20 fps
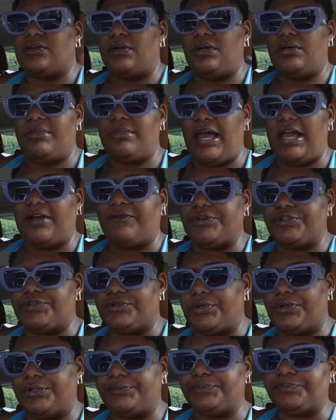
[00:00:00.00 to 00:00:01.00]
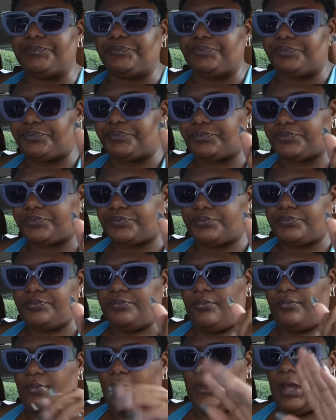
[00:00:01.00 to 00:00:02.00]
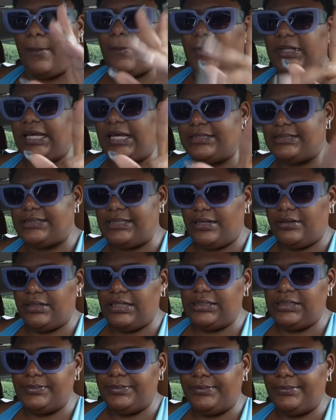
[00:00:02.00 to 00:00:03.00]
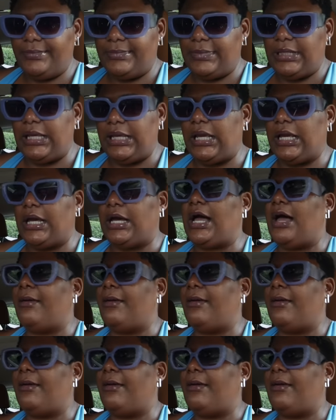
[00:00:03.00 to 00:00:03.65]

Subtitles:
going back for sure. But that serum, yeah, I'm